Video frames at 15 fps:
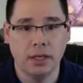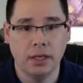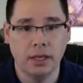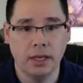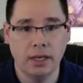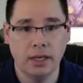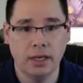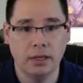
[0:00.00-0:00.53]

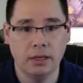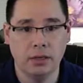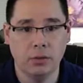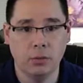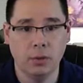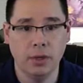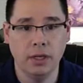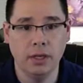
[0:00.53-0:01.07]
And
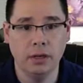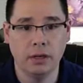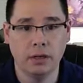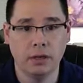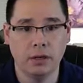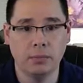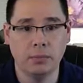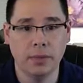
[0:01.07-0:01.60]
we
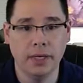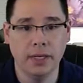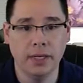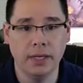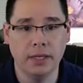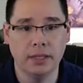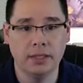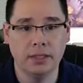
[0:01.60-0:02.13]
are
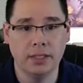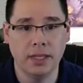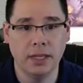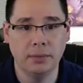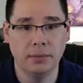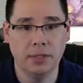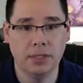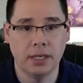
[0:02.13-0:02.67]
betting the
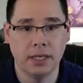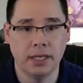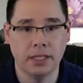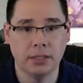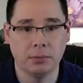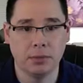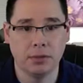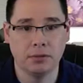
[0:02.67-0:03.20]
same
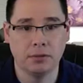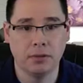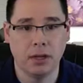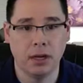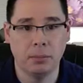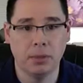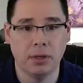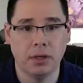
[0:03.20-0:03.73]
size
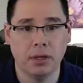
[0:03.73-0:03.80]
pre-flop